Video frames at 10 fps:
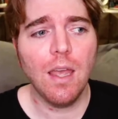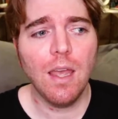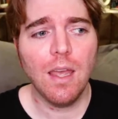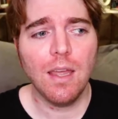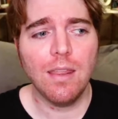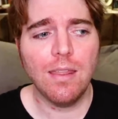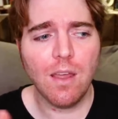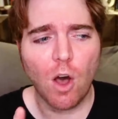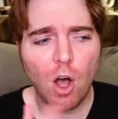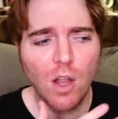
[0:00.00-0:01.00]
In the
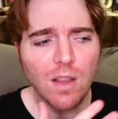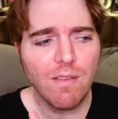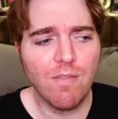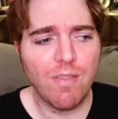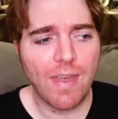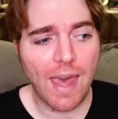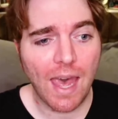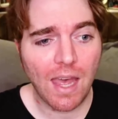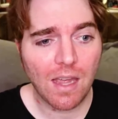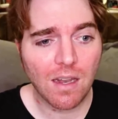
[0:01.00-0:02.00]
video, he claimed that
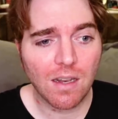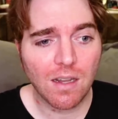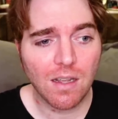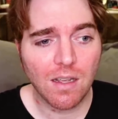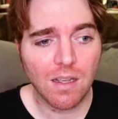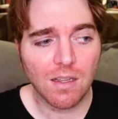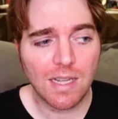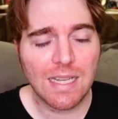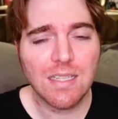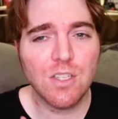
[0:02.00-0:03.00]
he was very ready to
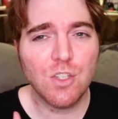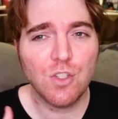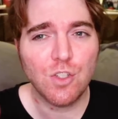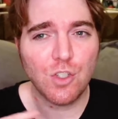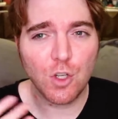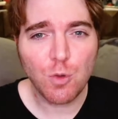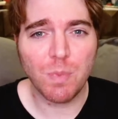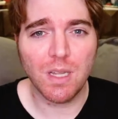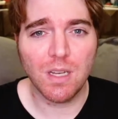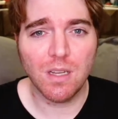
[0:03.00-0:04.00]
take up responsibility
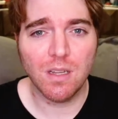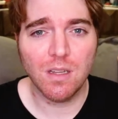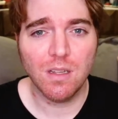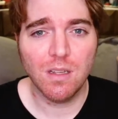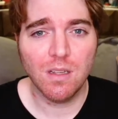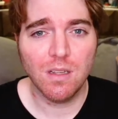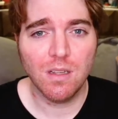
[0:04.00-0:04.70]
for his actions.